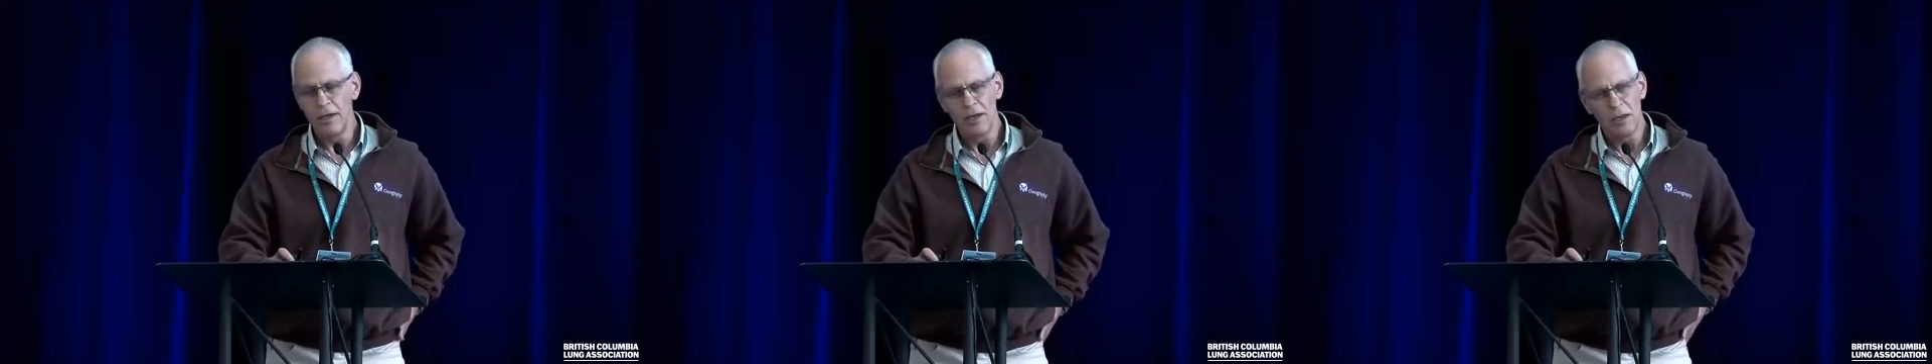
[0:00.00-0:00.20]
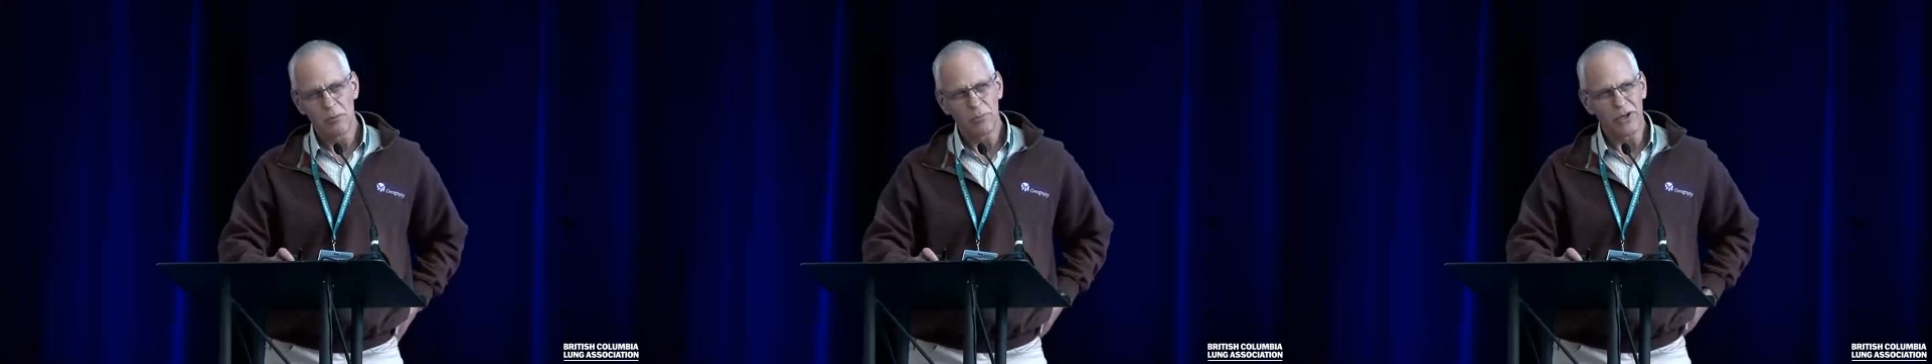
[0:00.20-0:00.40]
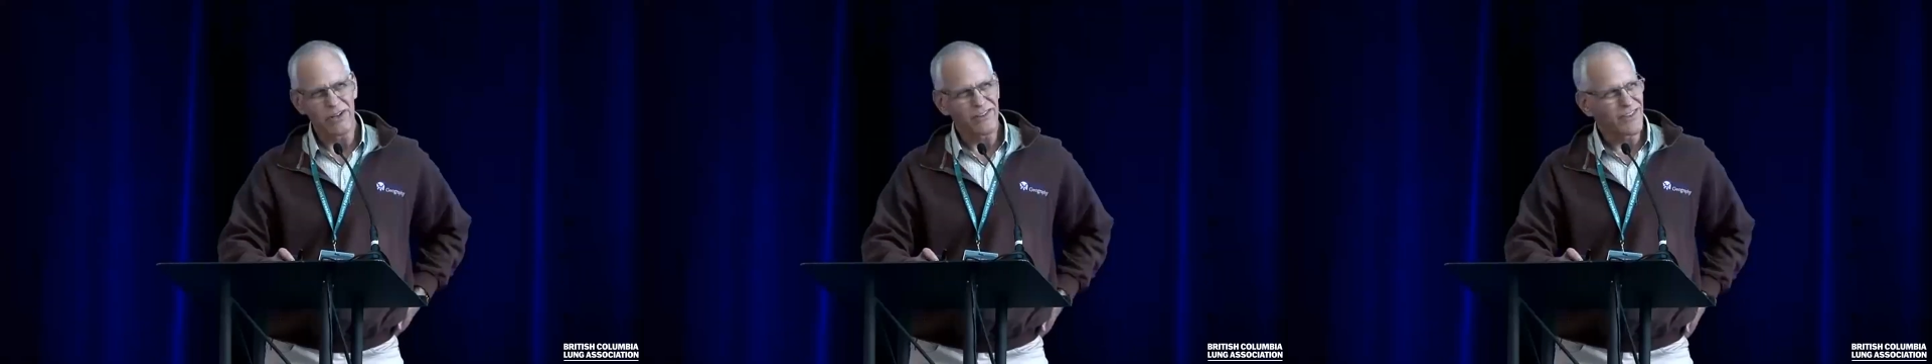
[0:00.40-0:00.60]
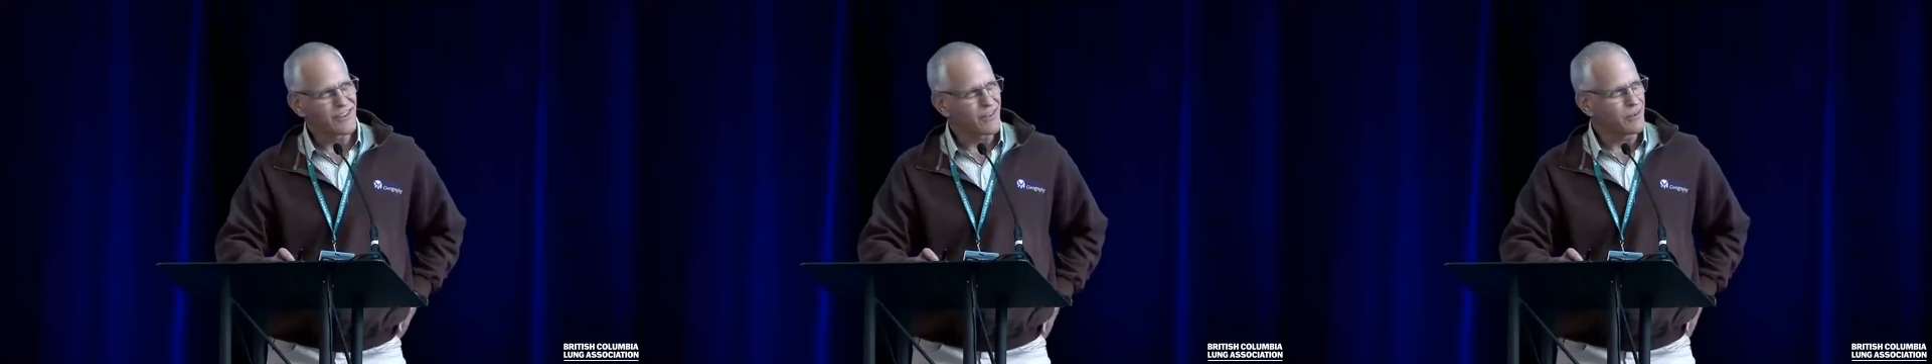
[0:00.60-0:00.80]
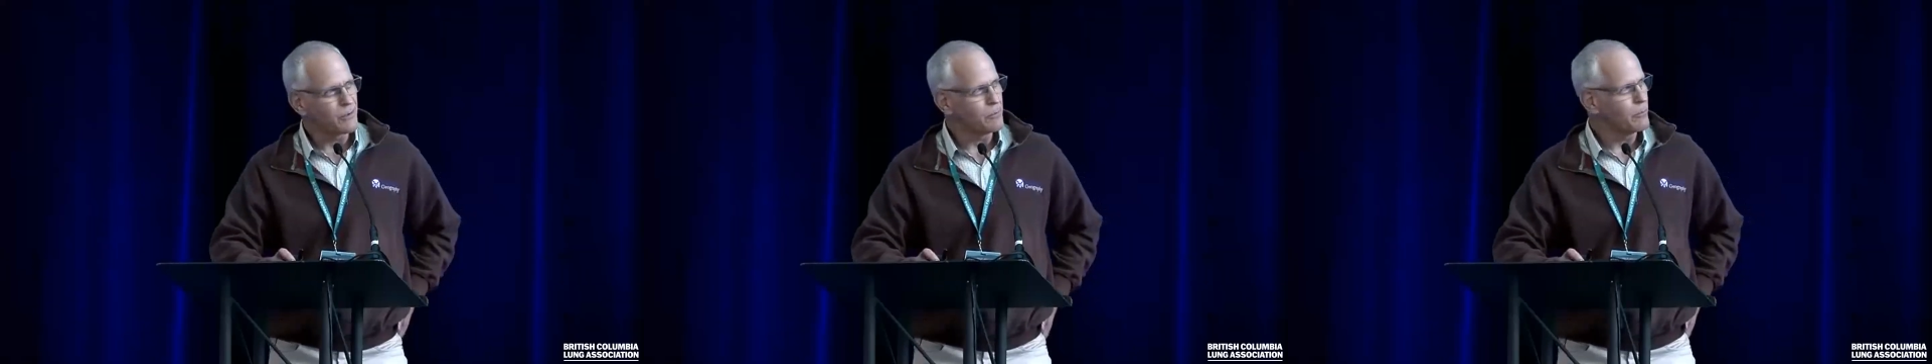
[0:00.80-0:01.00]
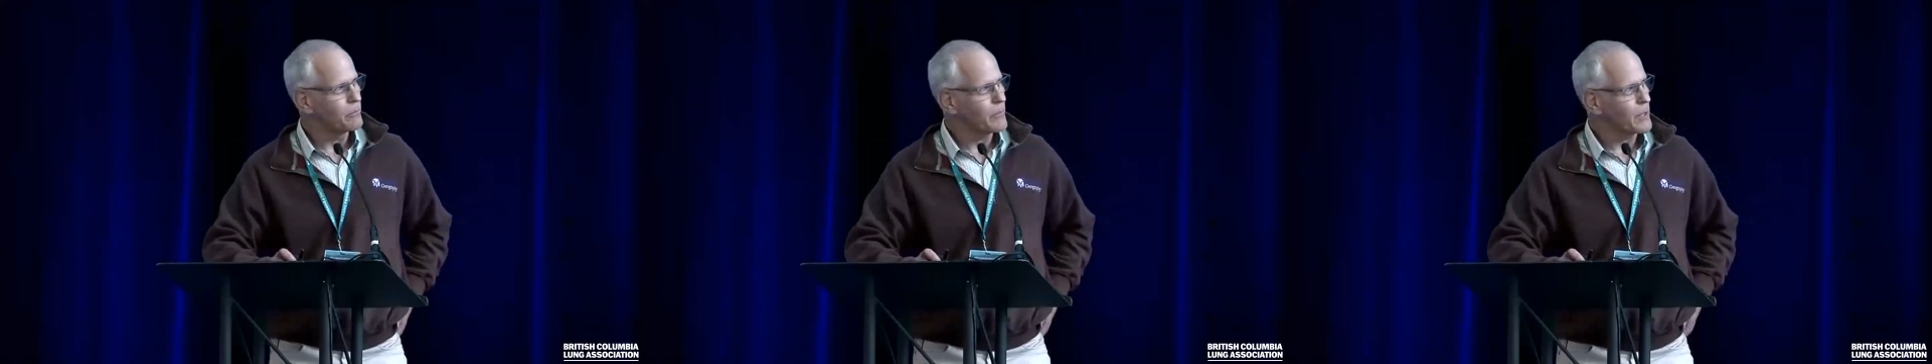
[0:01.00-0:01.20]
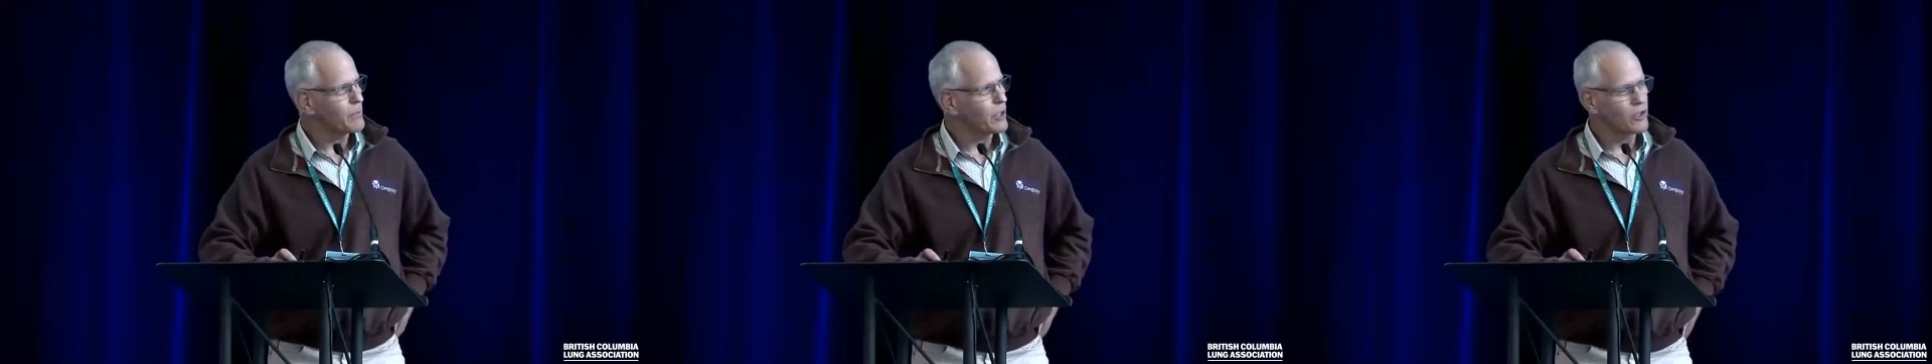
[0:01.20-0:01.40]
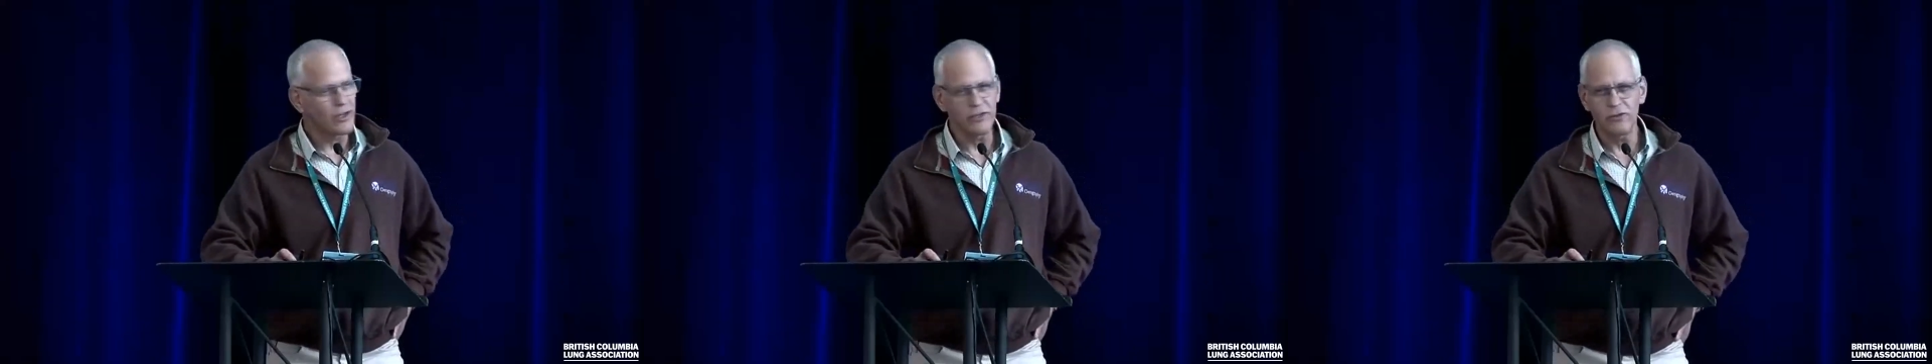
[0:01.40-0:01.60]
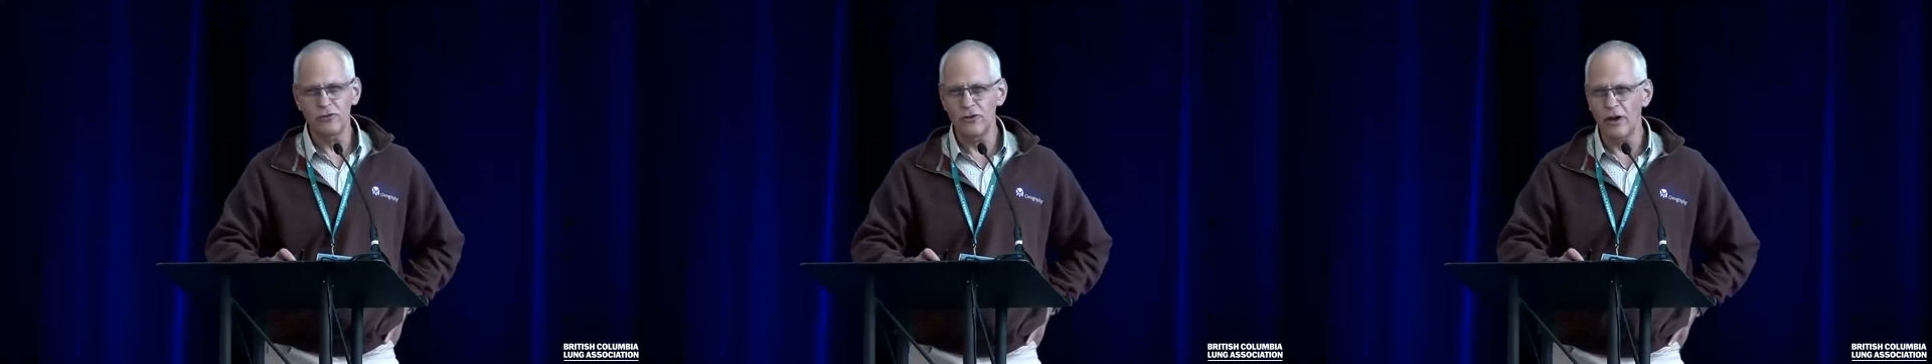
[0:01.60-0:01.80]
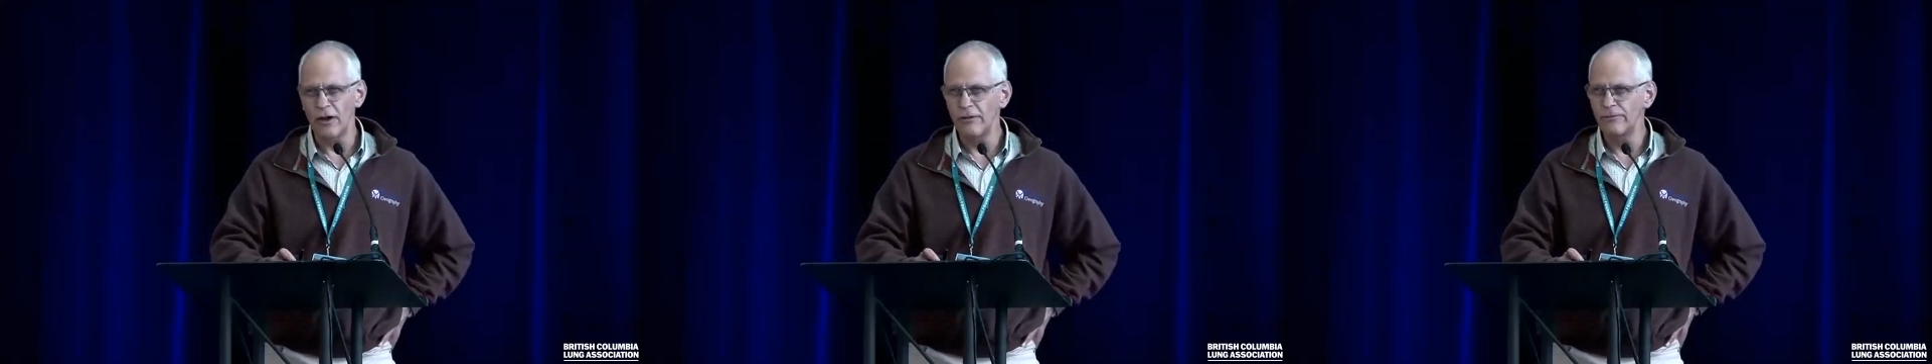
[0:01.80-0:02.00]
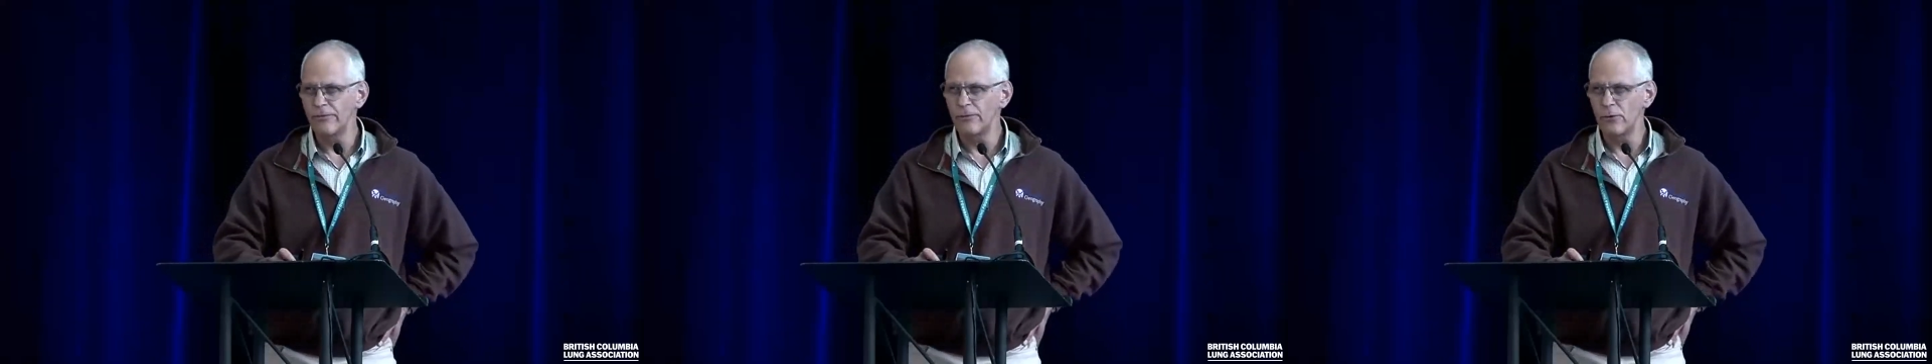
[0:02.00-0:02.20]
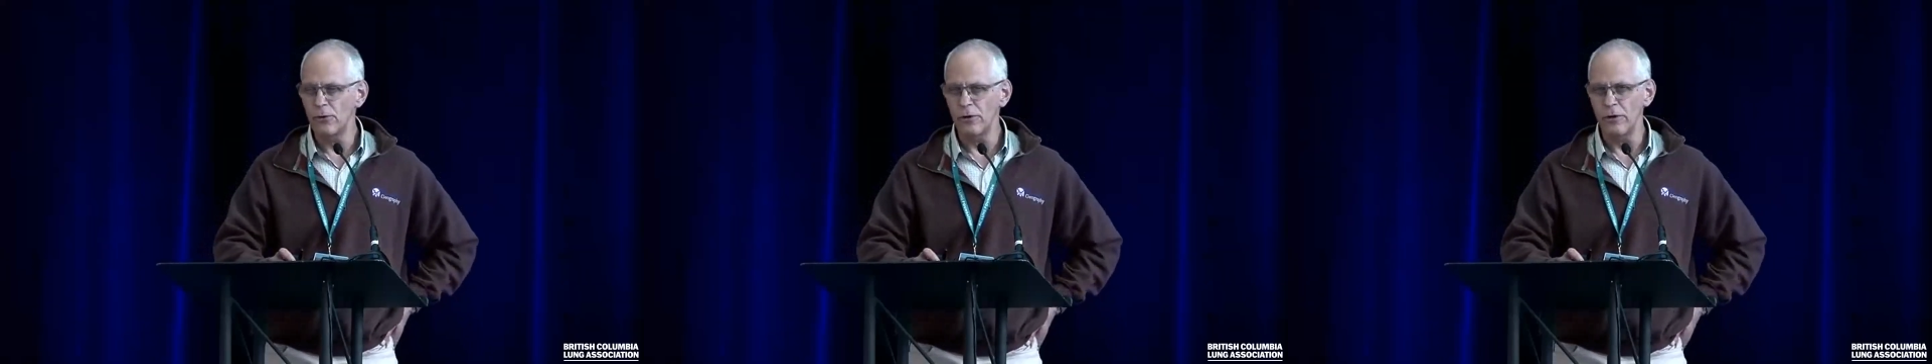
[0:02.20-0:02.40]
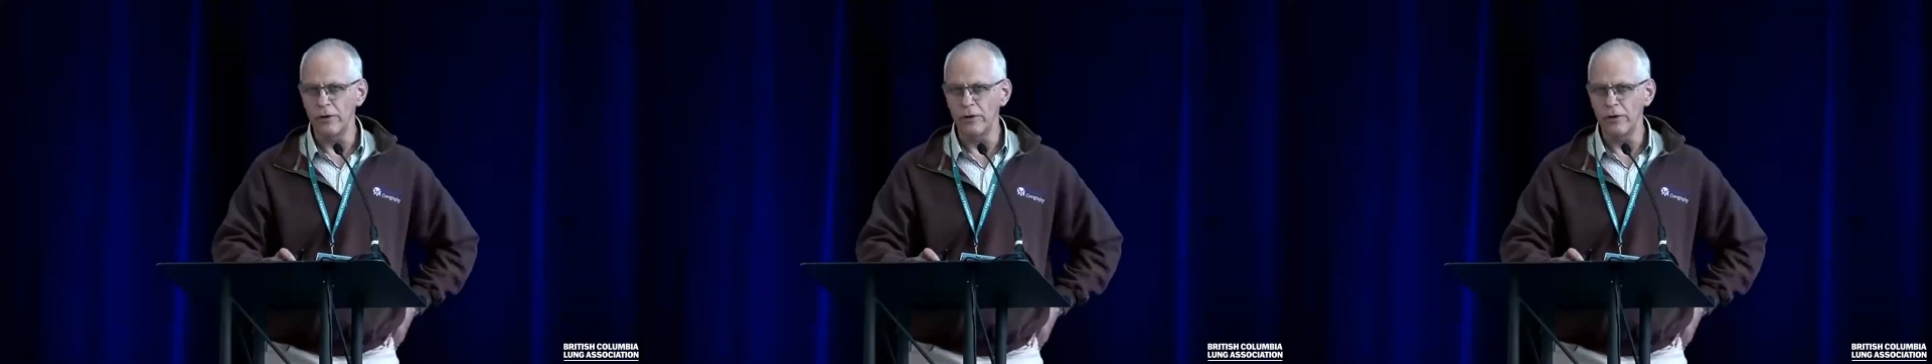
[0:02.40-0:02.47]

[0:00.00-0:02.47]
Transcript: But it does maybe a nice job for